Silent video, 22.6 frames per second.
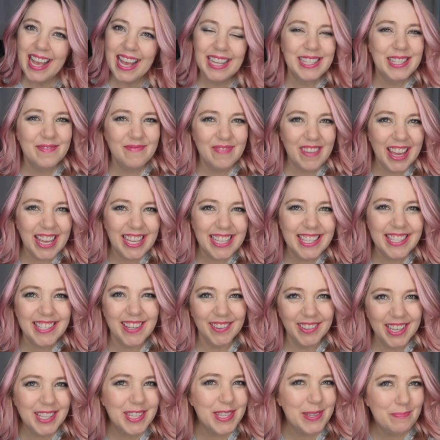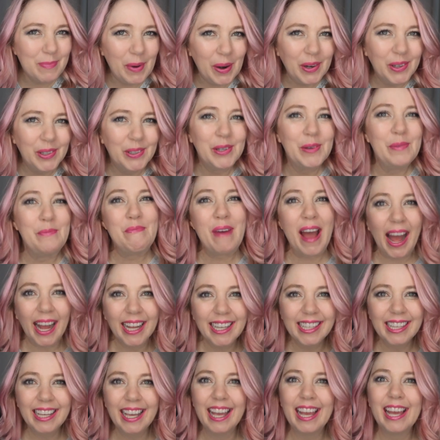it's me, Sonja Sparkle,
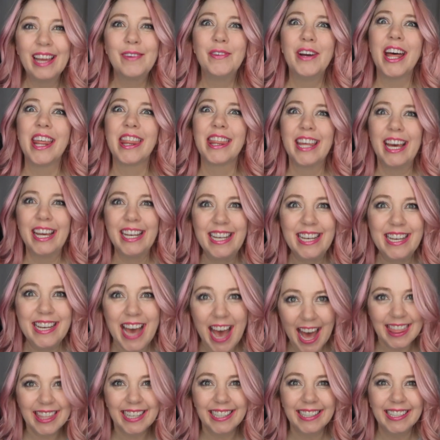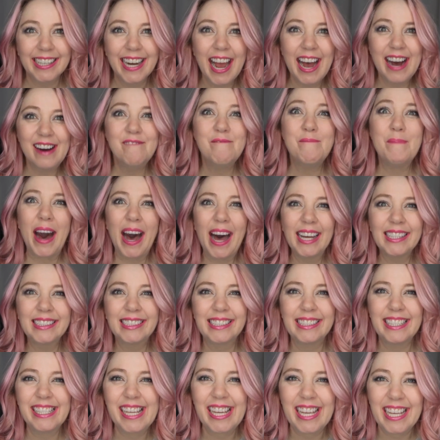back again with another
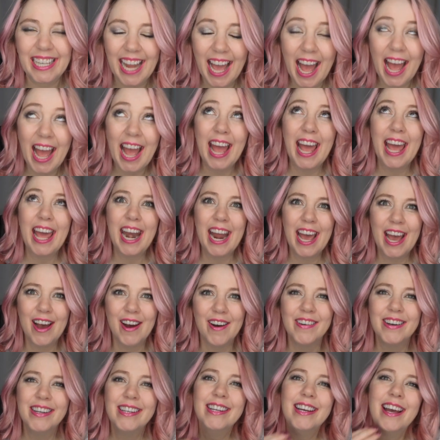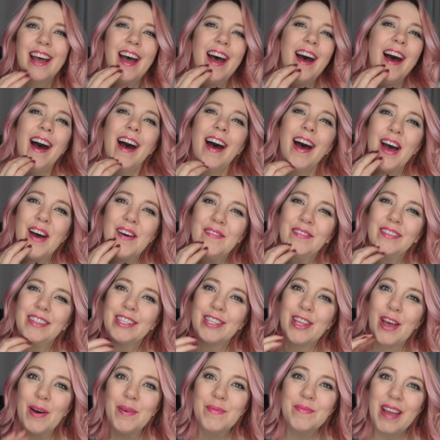unboxing. I know,
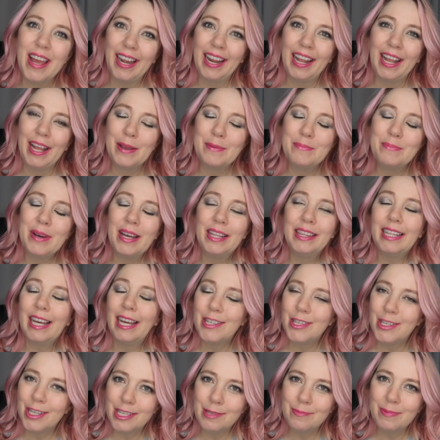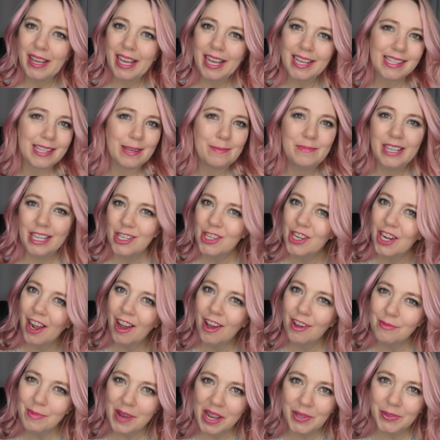so many, but that's just because I'm ditching
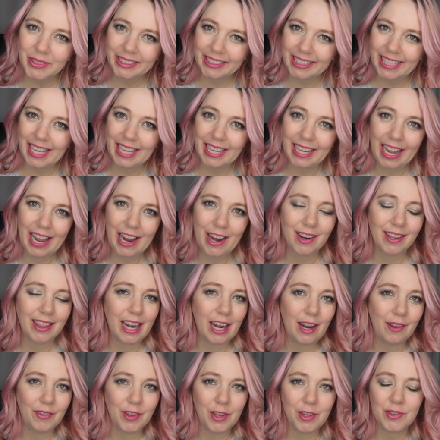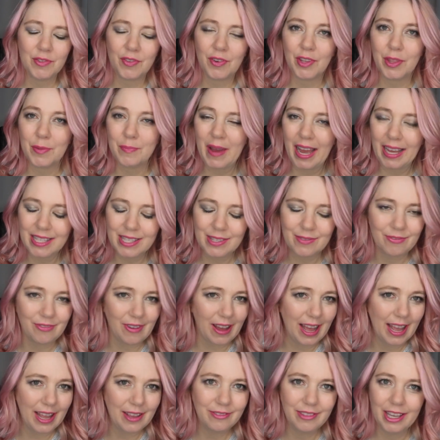all my old skincare that I've used for the past
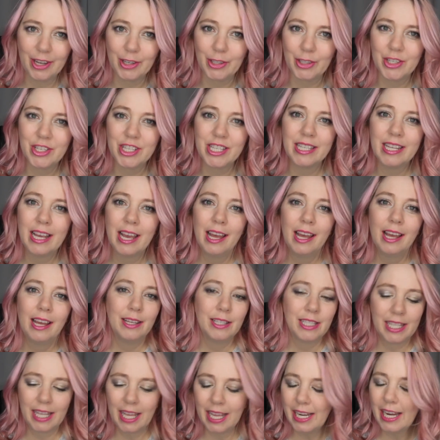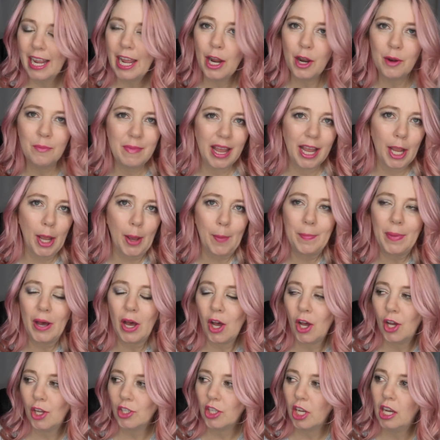5 years. Skincare, makeup,
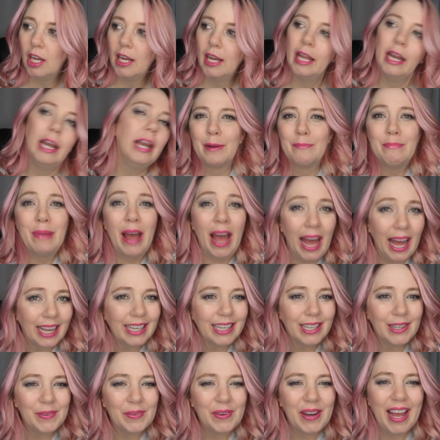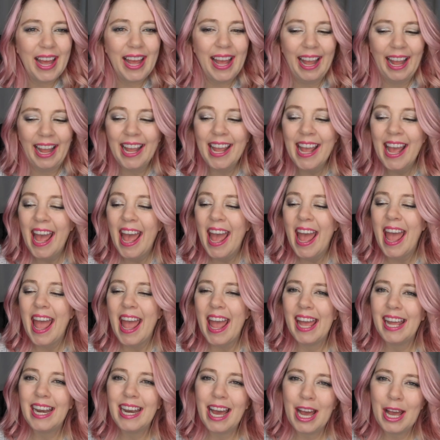all gone, to pack it away,
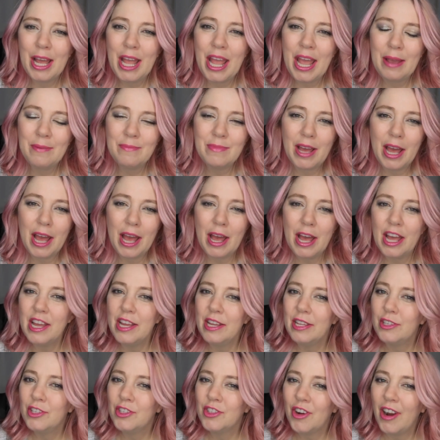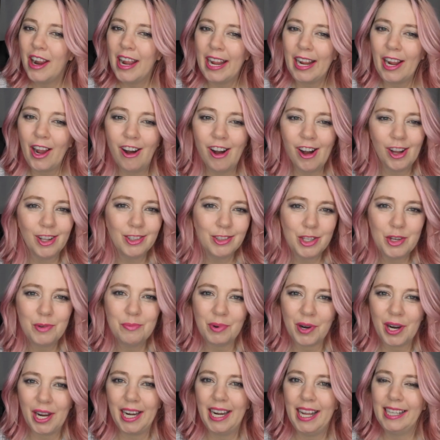and I am trying all new
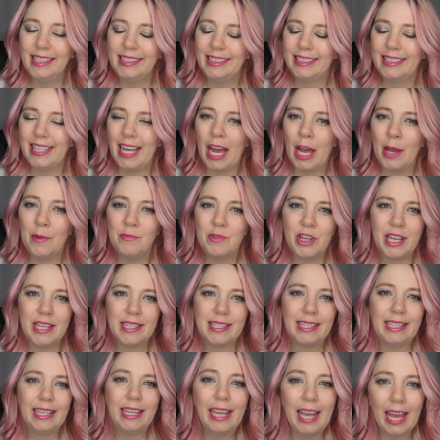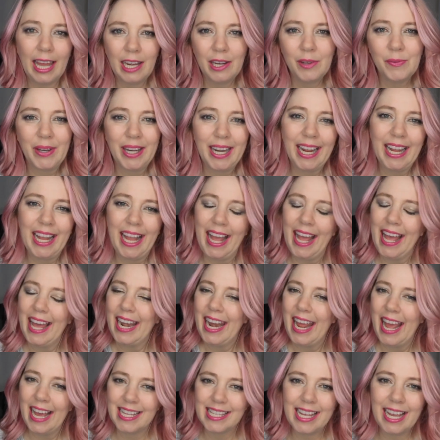products. I'm just getting what I can
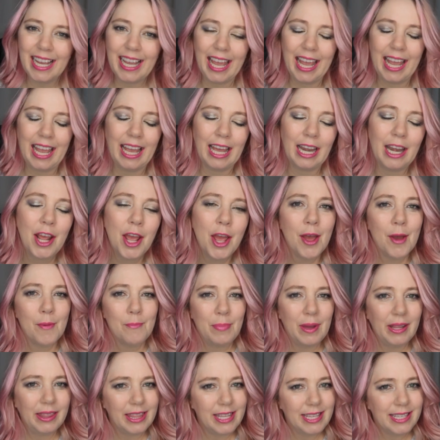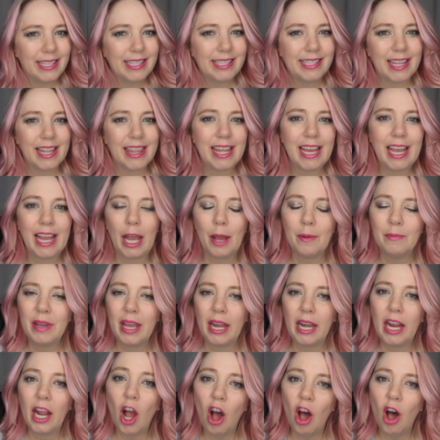as I can, but this is the thing, I'm
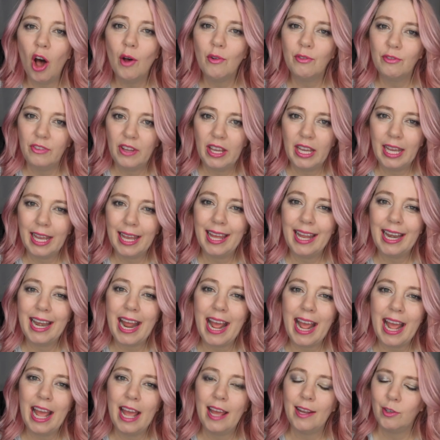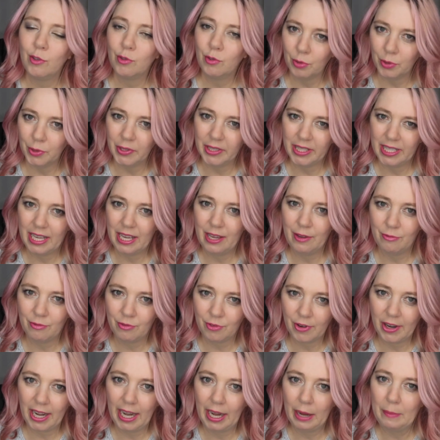getting all vegan and cruelty
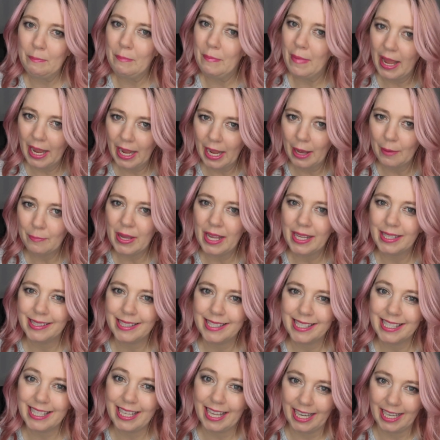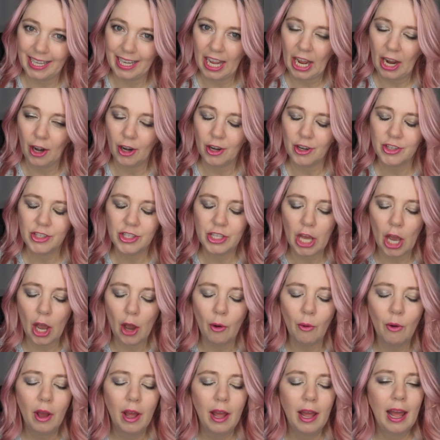free makeup and skincare.
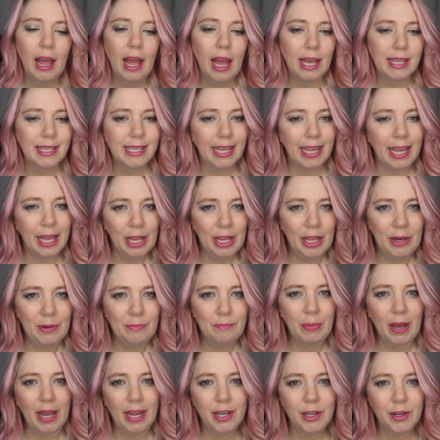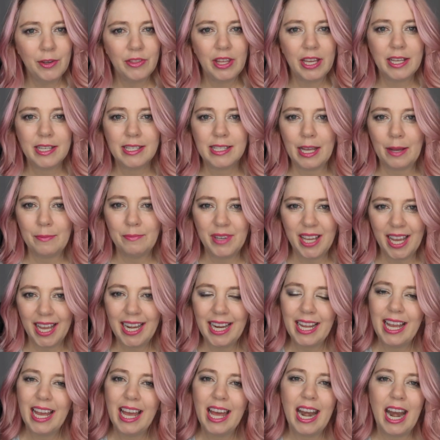So as I can buy new things, I'm
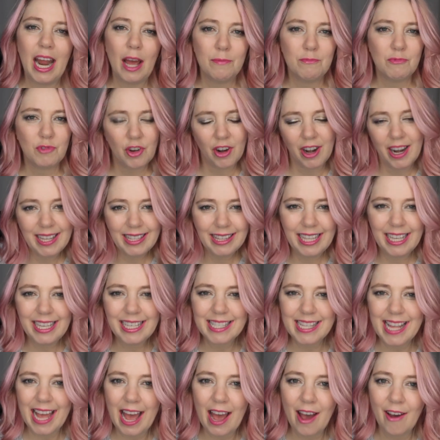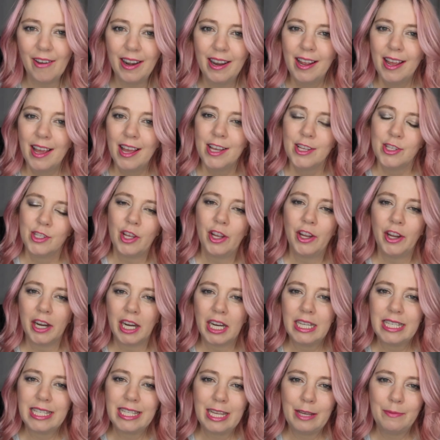getting it, I'm trying things out. So you're
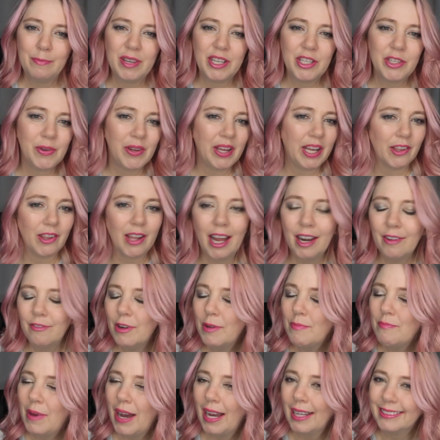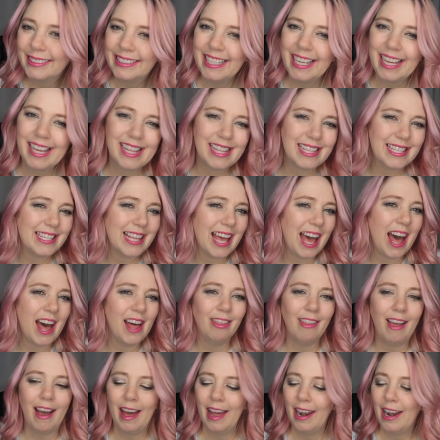going to see me doing a lot of unboxings, a
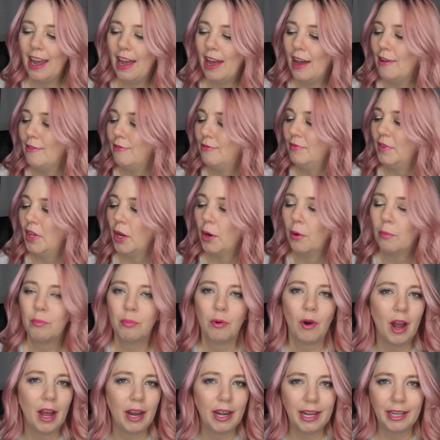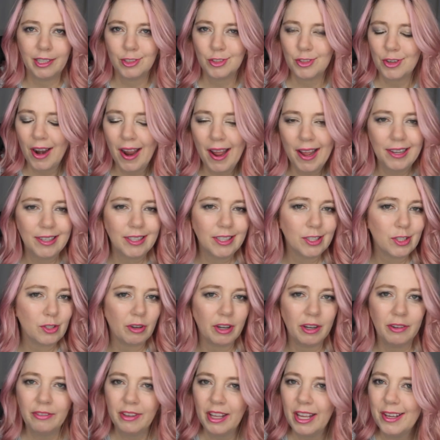lot of, you know, product trials,
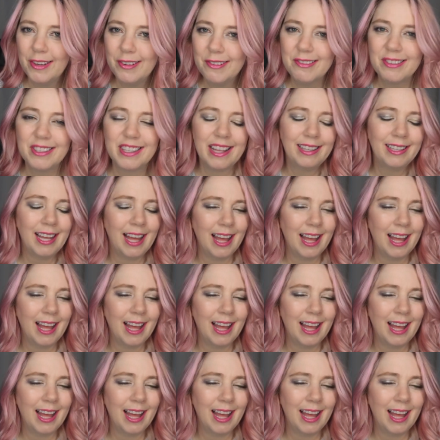reviews,